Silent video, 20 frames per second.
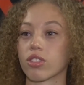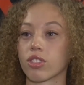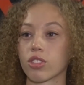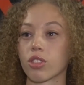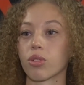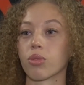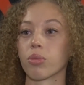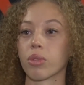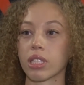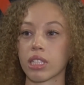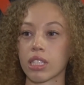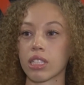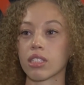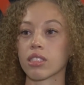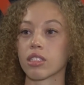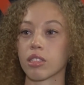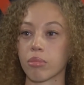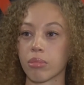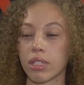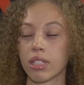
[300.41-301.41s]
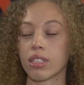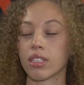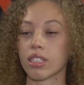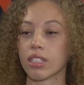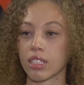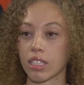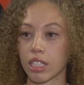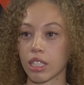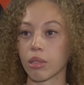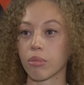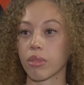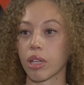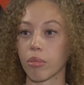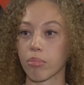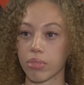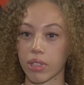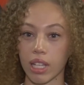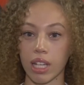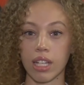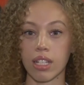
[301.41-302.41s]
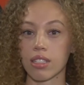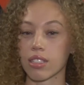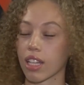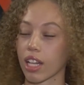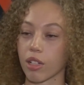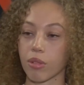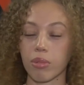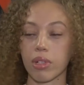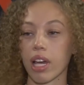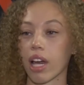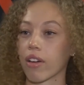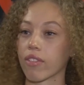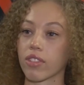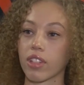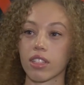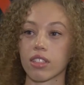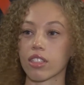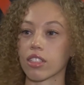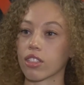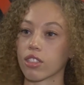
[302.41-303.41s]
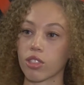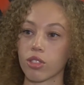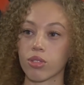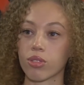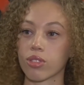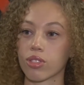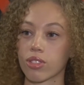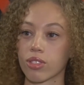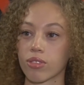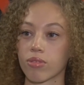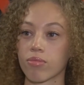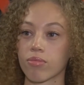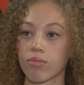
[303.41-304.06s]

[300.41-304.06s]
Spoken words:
So we need to be the team that plays like we have nothing to lose.